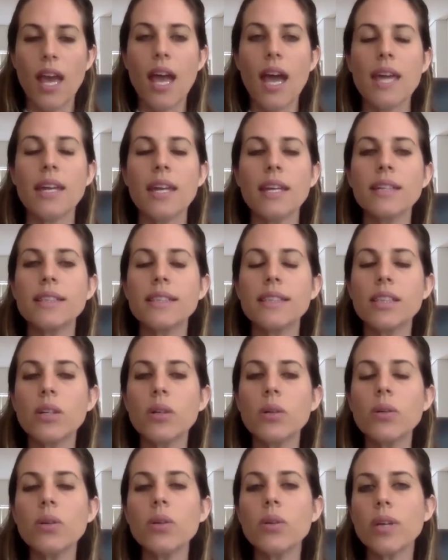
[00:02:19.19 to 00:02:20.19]
And
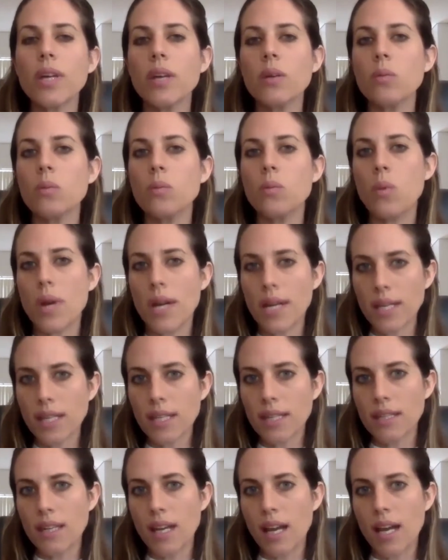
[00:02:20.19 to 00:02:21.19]
until you can
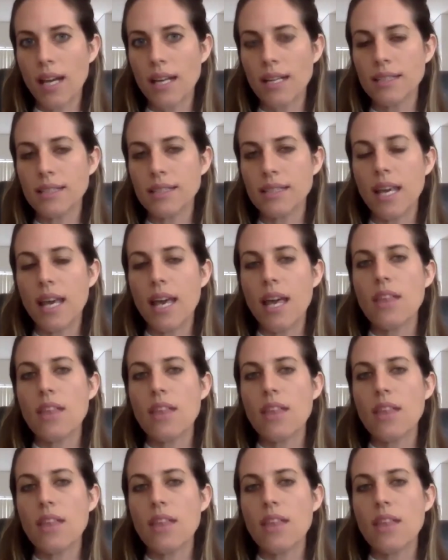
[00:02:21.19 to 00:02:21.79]
recognize